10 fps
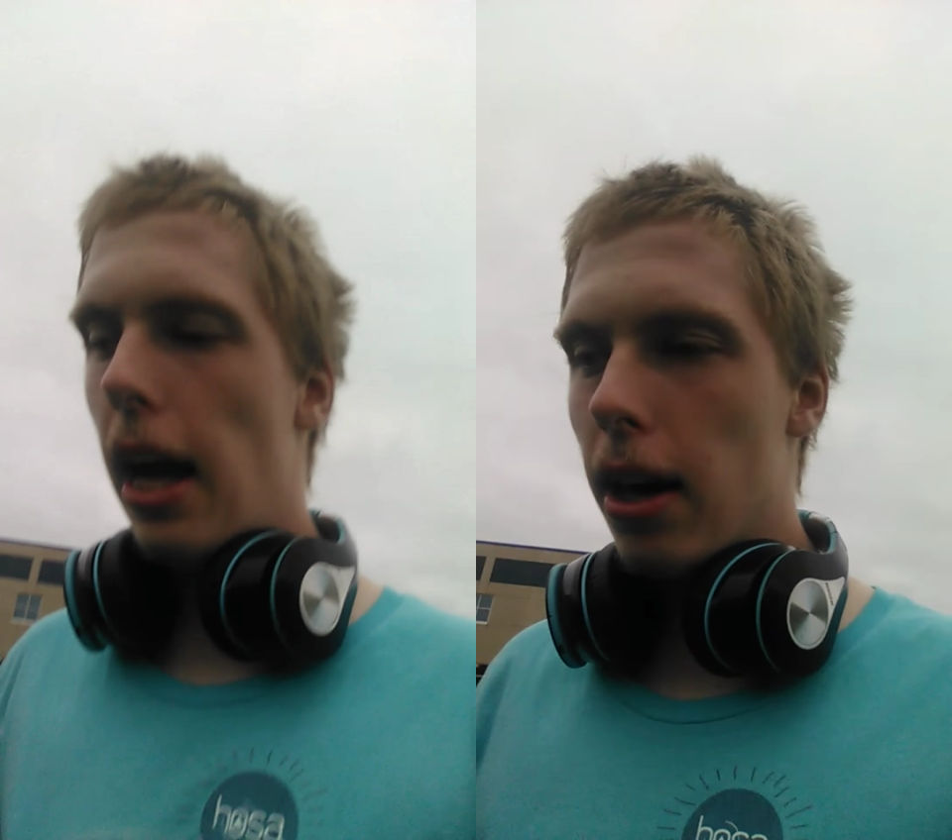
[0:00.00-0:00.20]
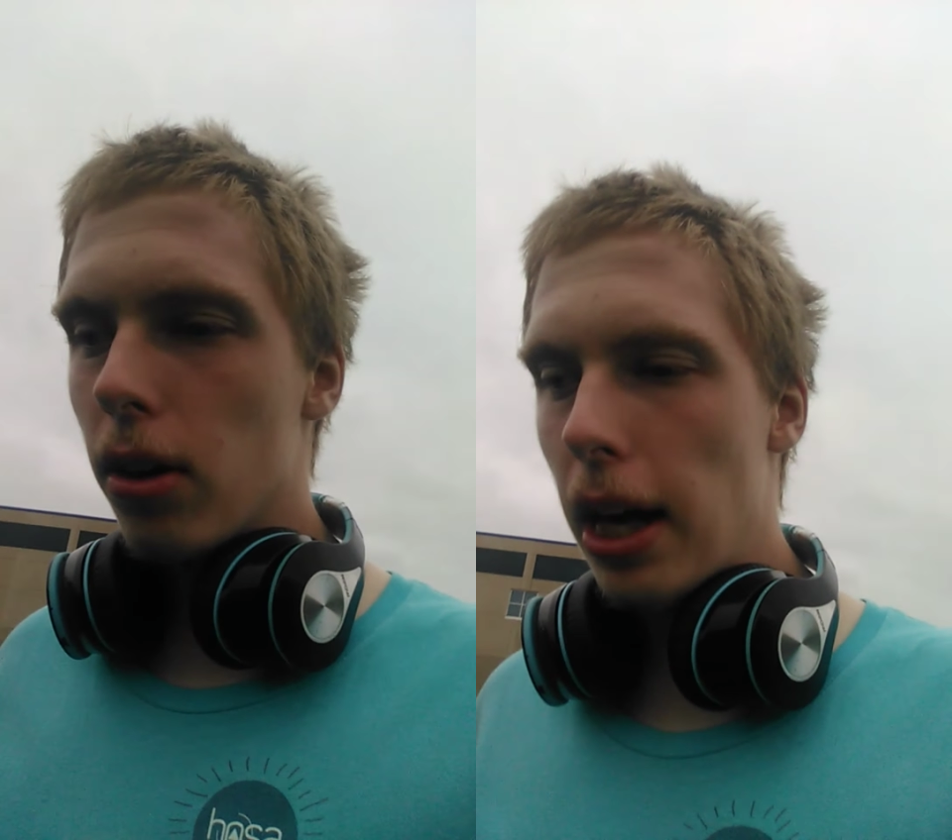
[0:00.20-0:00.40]

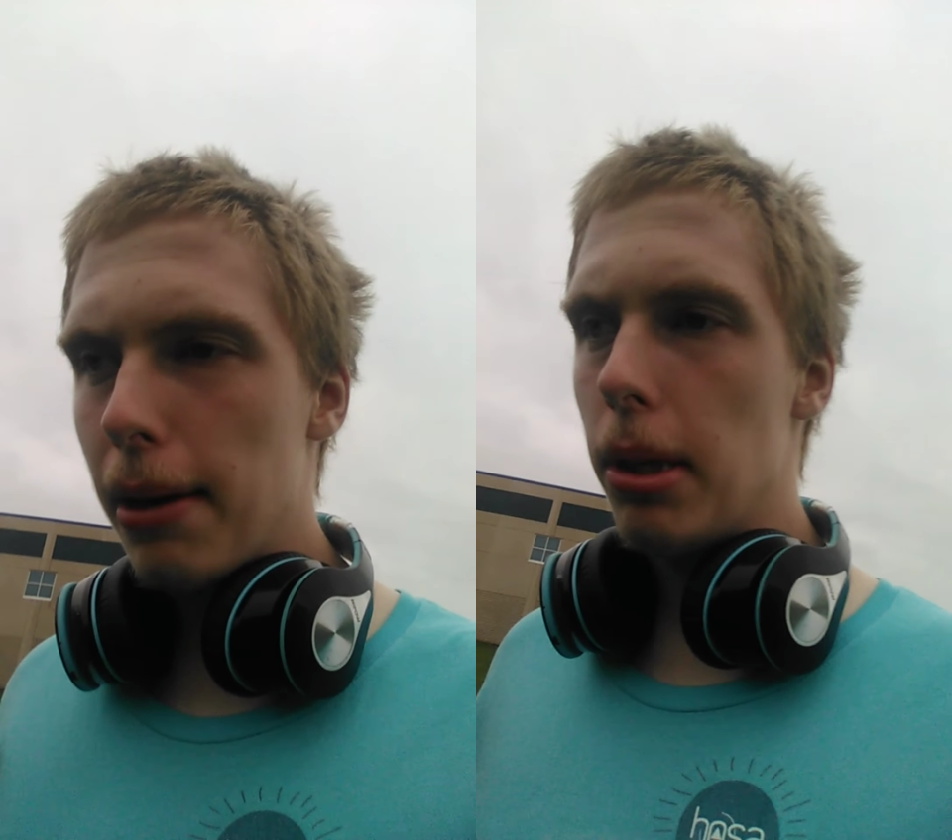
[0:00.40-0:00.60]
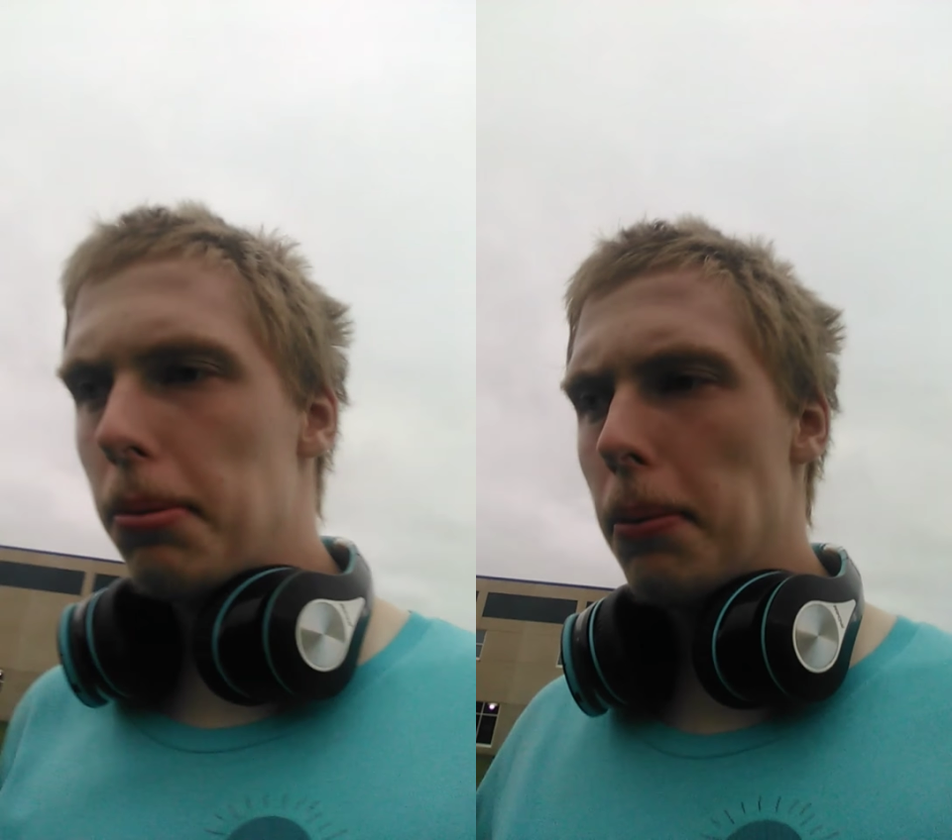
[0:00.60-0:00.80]
I don't know
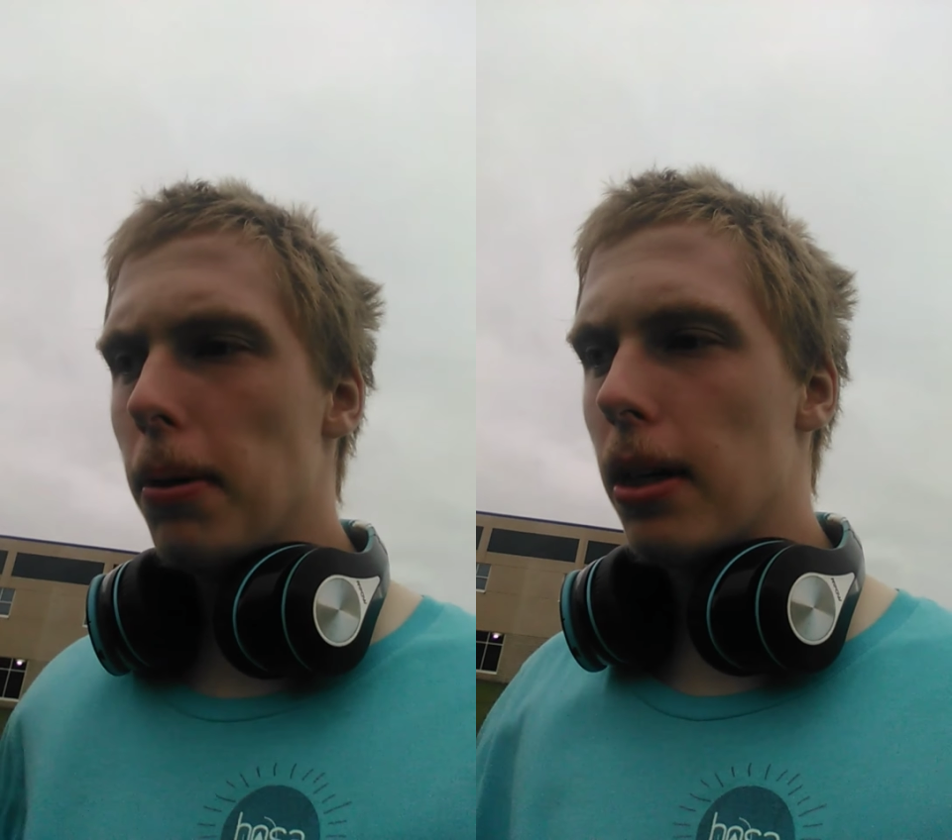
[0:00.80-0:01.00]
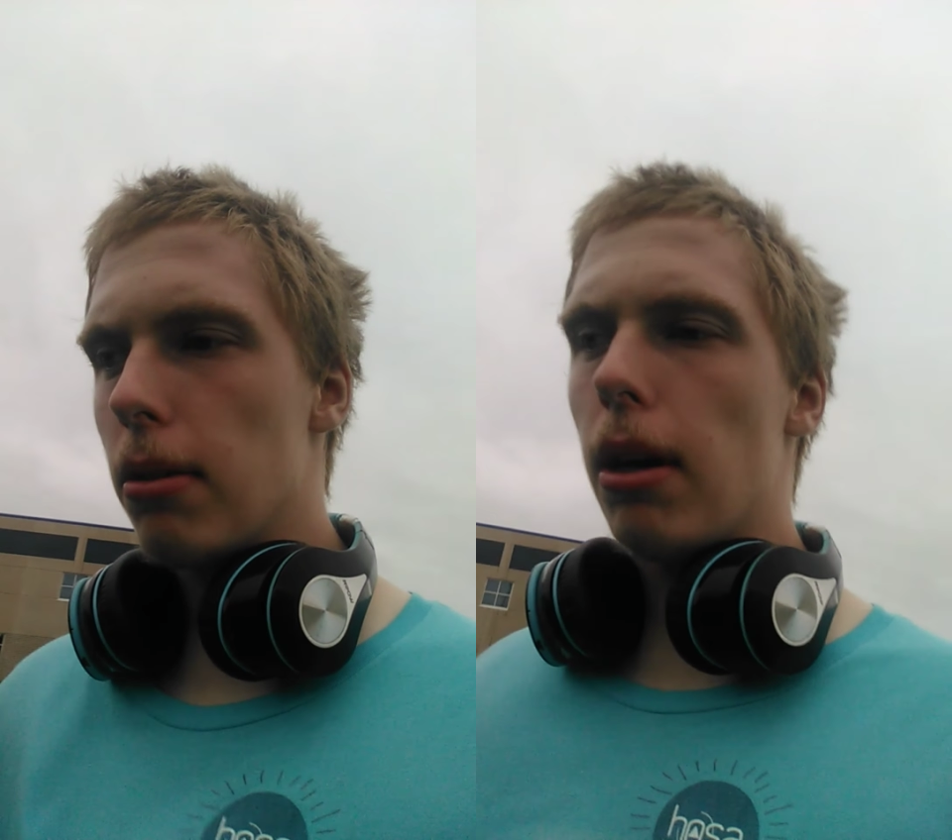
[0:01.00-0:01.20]
how many
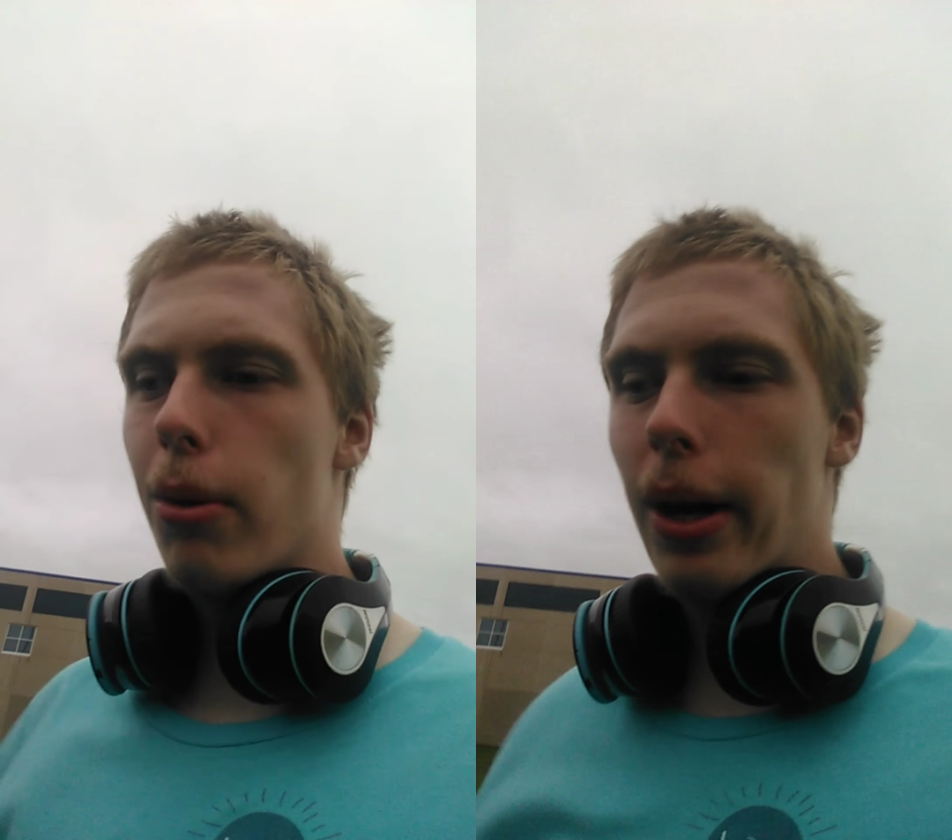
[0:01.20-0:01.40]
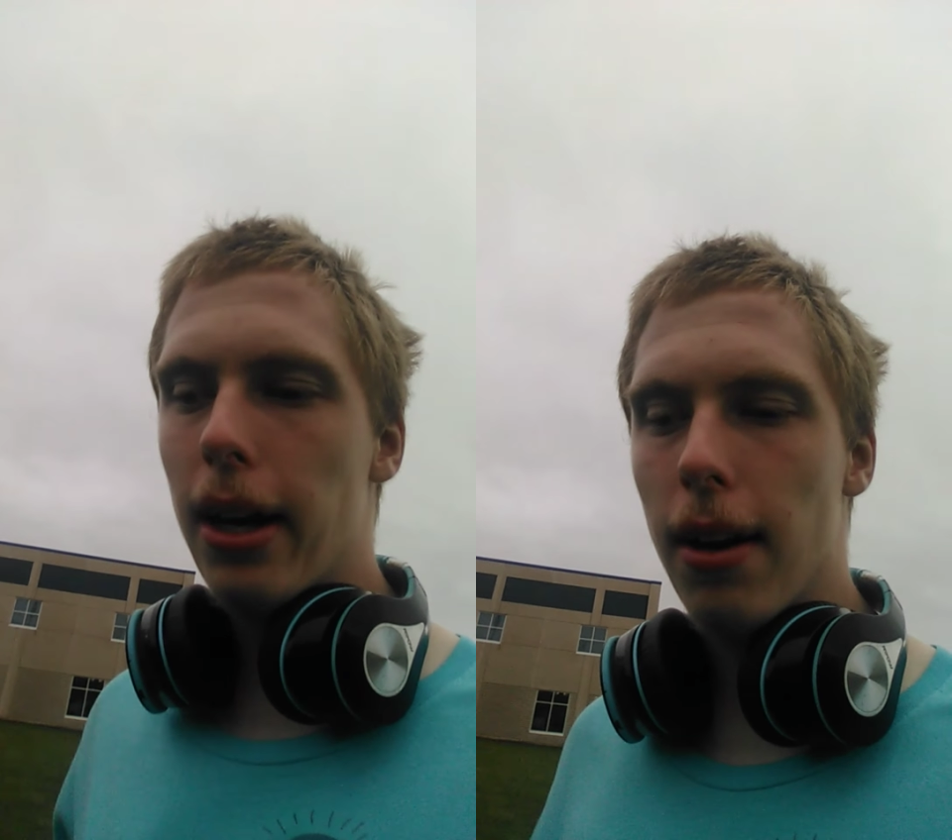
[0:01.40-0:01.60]
people are going to want
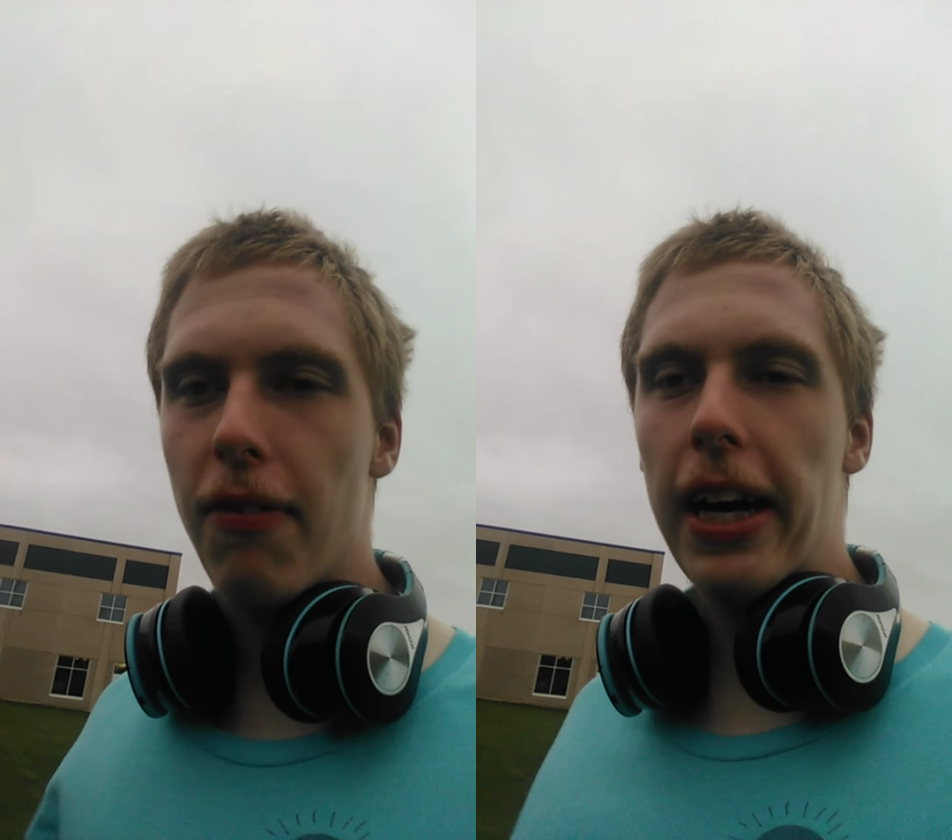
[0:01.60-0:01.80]
to ride on